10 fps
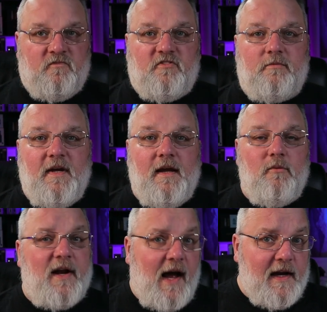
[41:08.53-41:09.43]
For me,
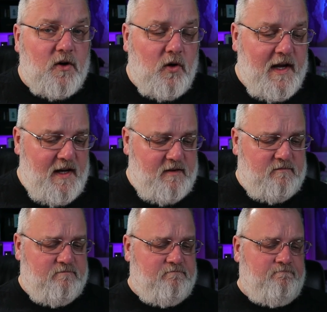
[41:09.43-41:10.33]
when I quit,
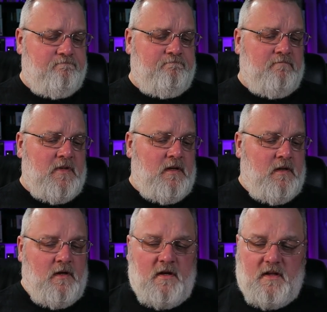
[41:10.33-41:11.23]

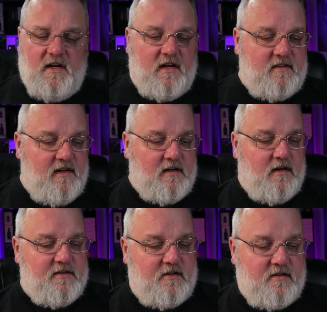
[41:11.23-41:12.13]
the nicotine
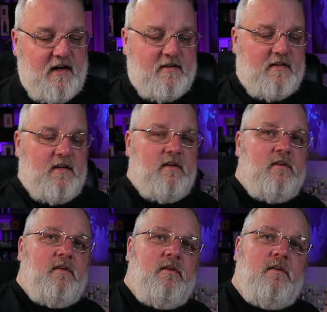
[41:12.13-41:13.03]
concentration
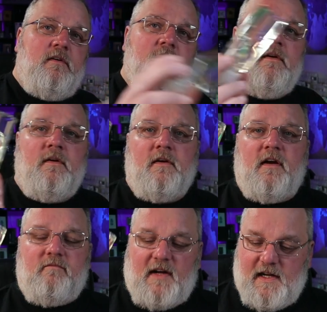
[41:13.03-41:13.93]

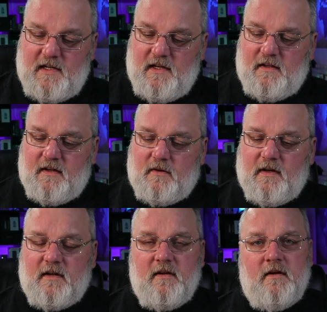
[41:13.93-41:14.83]
in my
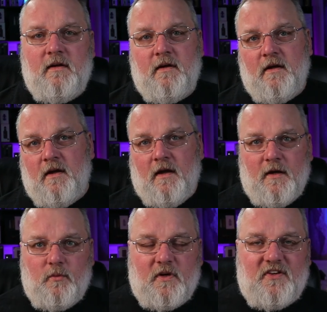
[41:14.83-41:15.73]
e-liquid
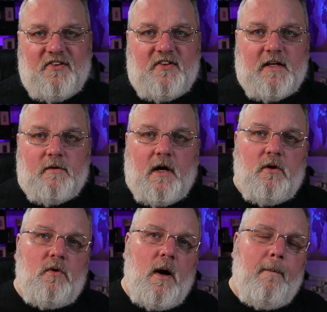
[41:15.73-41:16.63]
was
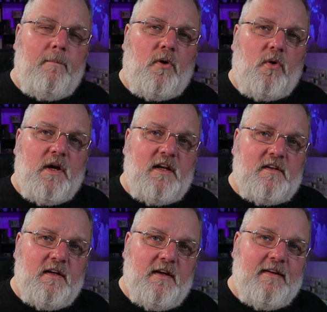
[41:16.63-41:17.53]

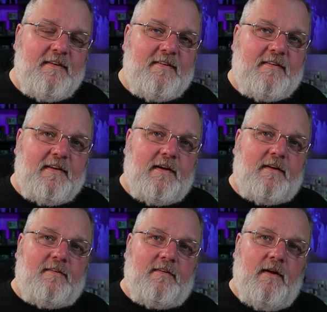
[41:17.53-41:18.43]

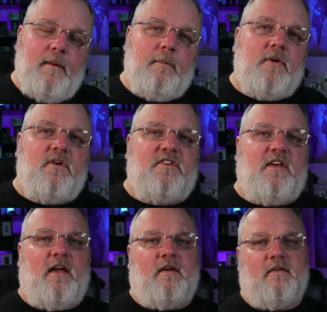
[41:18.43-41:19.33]

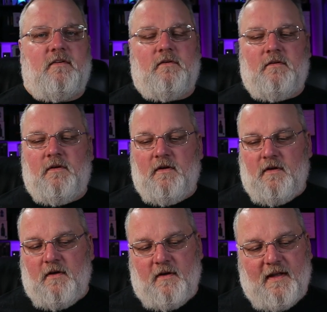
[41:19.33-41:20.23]
0.6%.
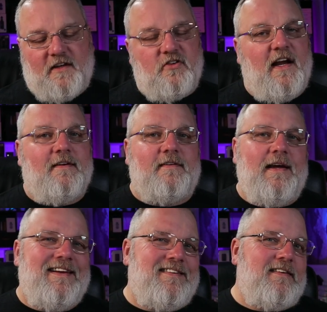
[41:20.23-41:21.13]
That
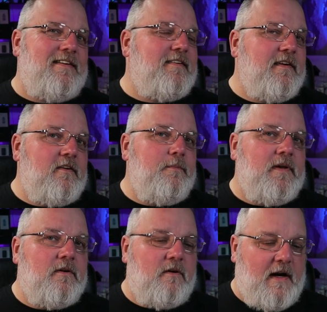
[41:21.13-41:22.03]
translates to 6
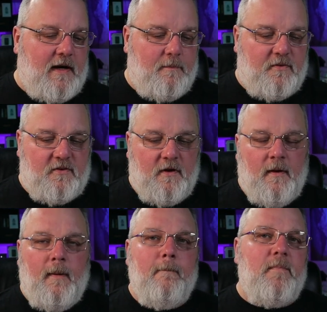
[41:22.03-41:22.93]
milligrams
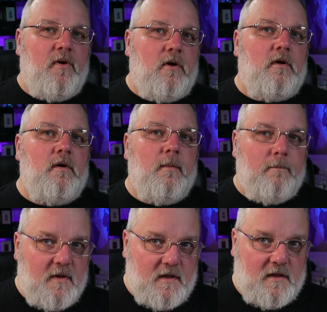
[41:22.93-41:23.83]
per
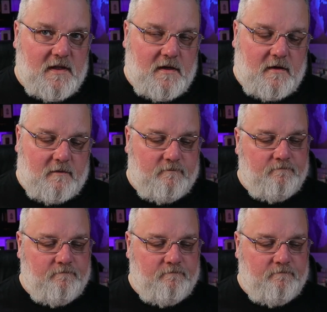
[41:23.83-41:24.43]
milliliter.